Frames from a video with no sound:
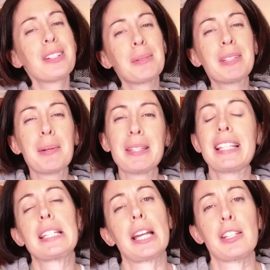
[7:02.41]
Sometimes
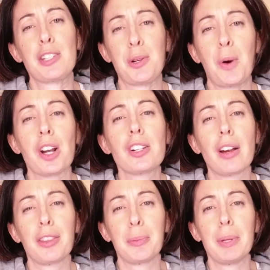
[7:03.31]
it's nice to watch
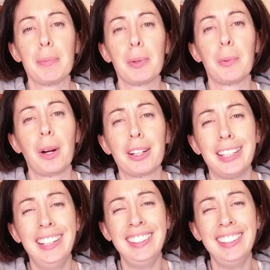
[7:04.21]
other people work.